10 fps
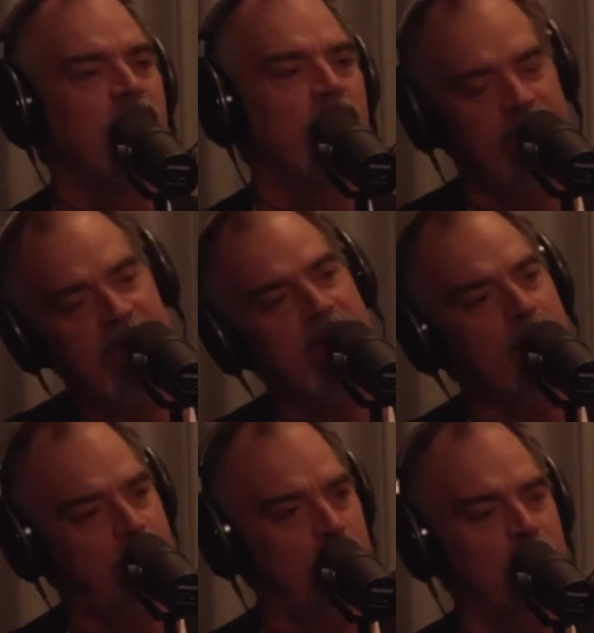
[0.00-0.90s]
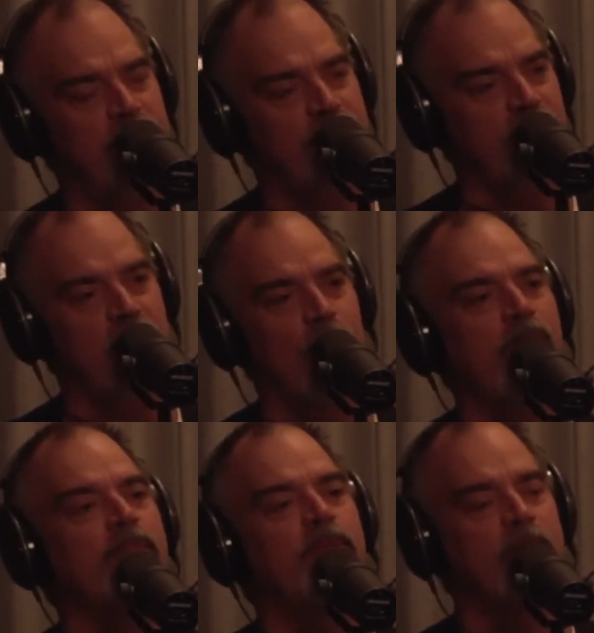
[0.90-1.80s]
And they got a party for
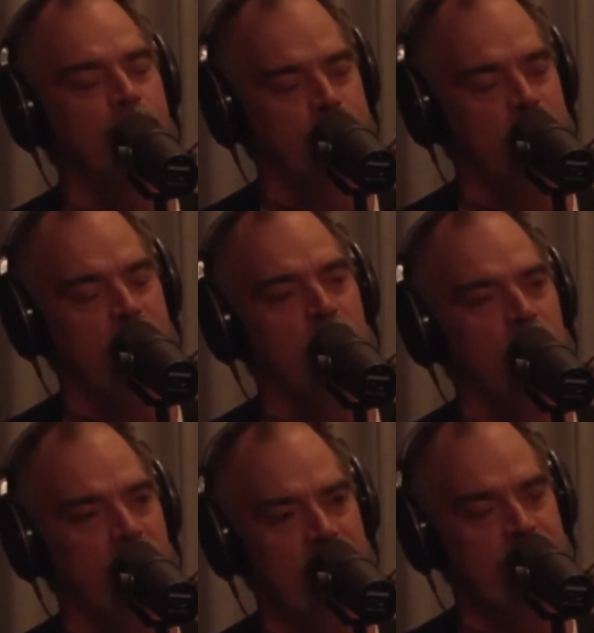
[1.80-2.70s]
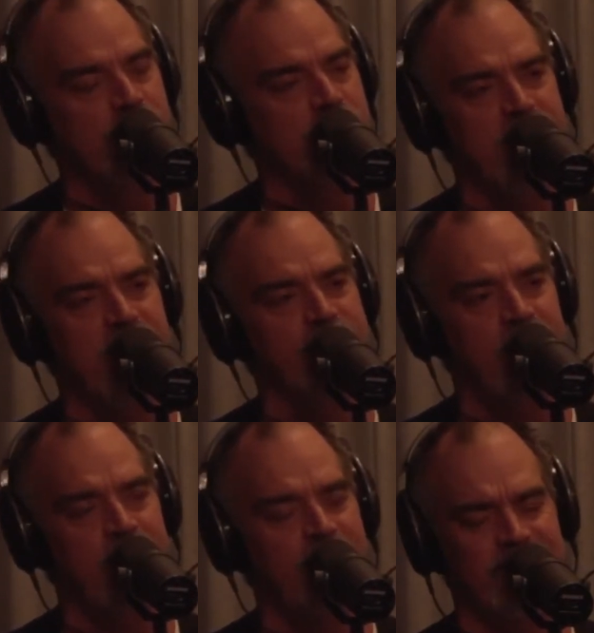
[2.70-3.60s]
Halloween. People try to go to that shit
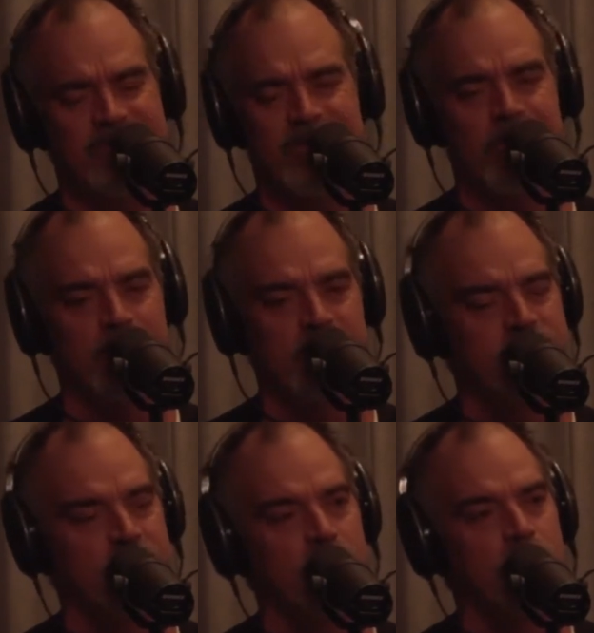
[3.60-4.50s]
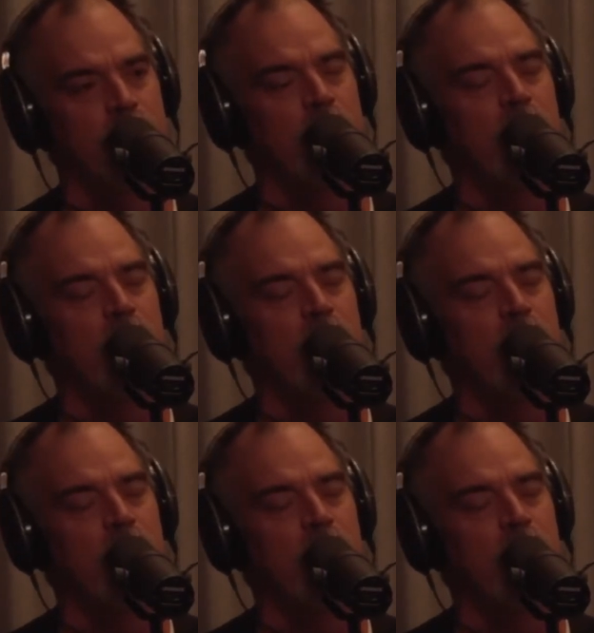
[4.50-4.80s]
downtown, but it's going to be terrible.